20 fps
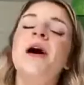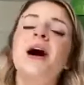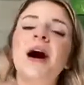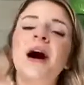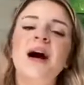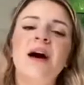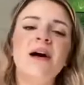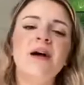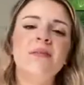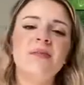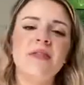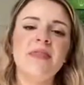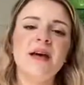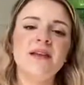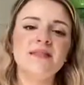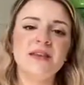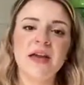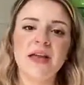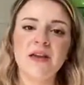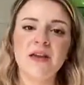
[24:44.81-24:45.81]
And
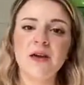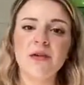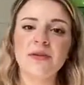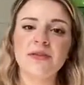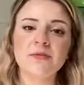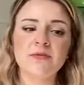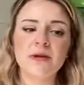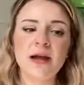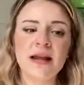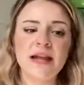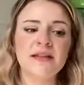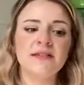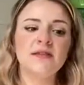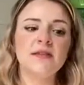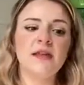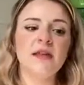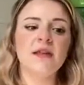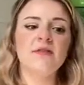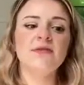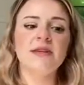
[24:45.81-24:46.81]
that's how you know it's ready. So
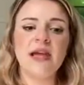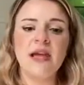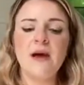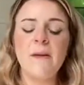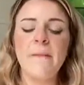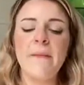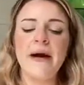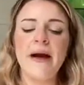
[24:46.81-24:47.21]
then you take them